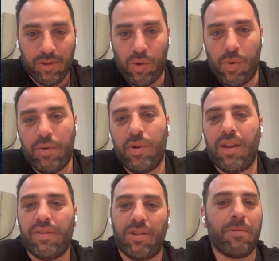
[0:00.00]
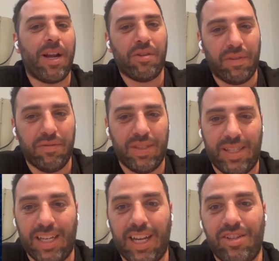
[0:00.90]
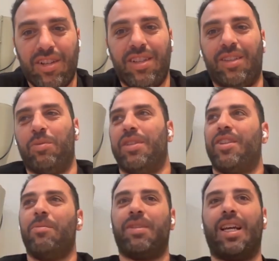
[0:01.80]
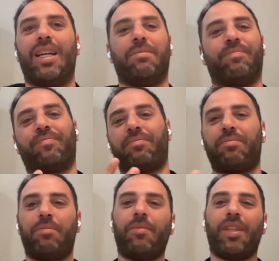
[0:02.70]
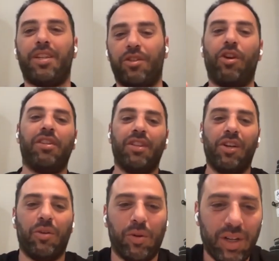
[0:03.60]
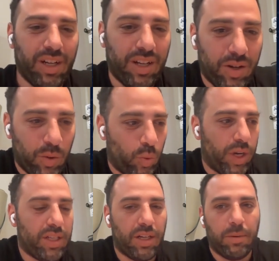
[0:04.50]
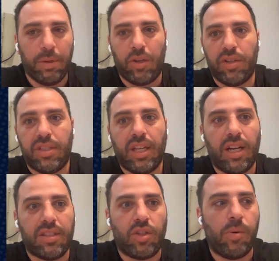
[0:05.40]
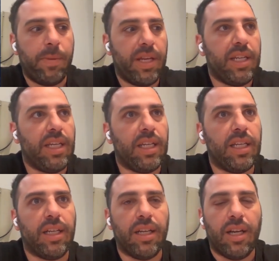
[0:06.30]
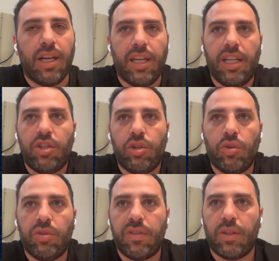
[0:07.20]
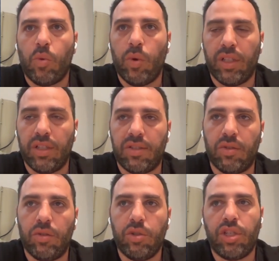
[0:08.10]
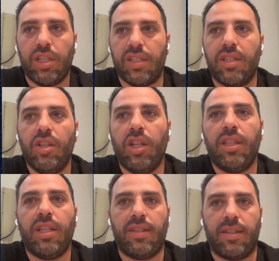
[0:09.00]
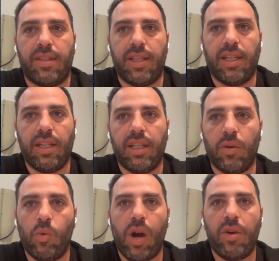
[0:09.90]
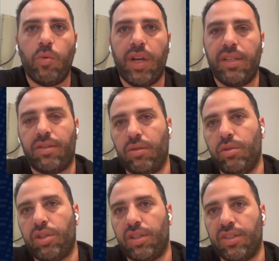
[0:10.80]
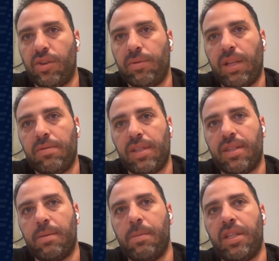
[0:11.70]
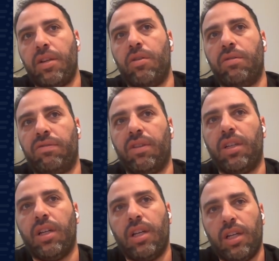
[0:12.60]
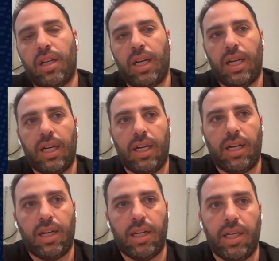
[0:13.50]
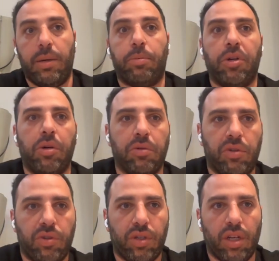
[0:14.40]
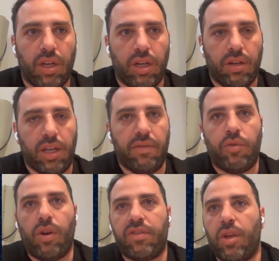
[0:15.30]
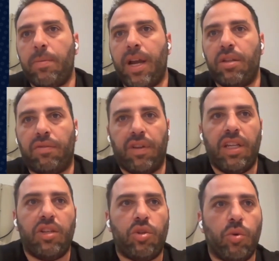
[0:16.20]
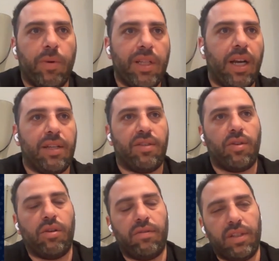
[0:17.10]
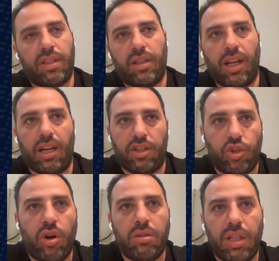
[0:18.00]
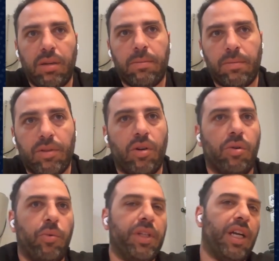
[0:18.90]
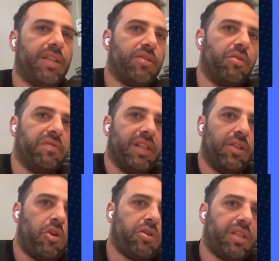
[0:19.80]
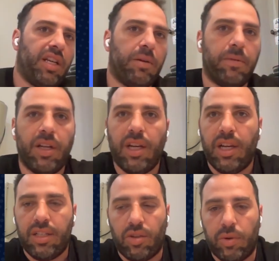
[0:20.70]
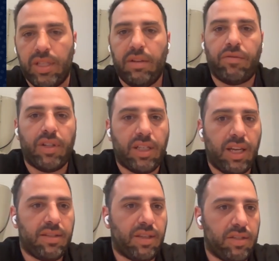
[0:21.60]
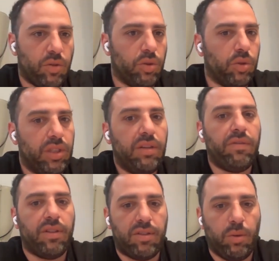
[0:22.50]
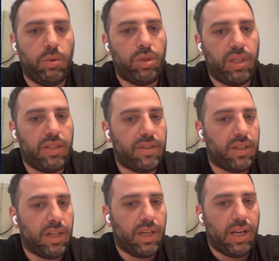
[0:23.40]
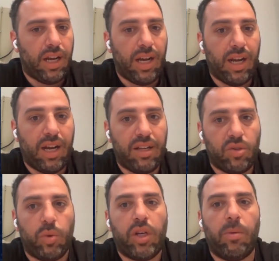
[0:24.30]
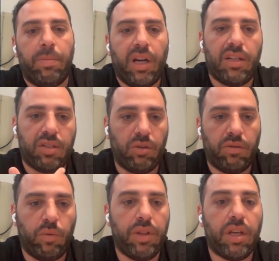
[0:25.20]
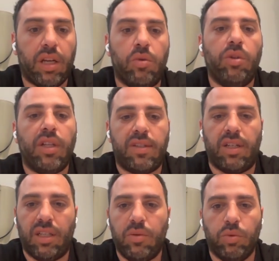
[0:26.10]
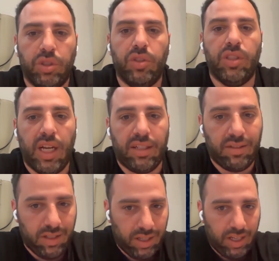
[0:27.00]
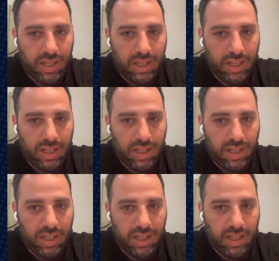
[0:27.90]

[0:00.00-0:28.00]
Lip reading: So when we have some kind of investigation that we sometimes don't know whether, because there are so many issues where the solution is not necessarily a one-way solution. Sometimes it's a matter of an approach. If you have some kind of an issue, whether I solve it short-term or whether I solve it long-term. So in different cases, you'll do different solutions. So we compare ourselves whether a good SRE would do that.